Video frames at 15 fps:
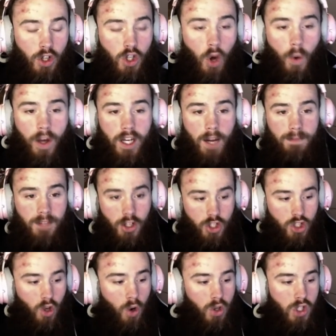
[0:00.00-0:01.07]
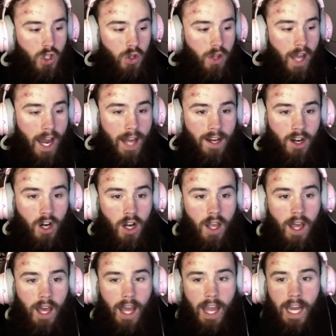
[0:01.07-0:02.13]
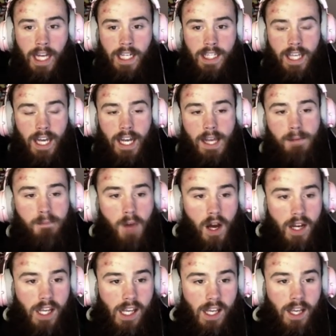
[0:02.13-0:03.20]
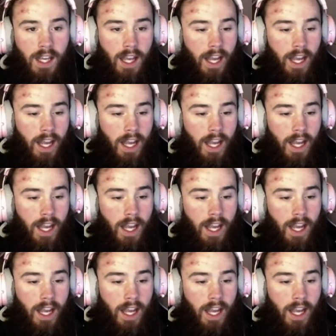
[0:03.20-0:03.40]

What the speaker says: going up the social ladder and getting money.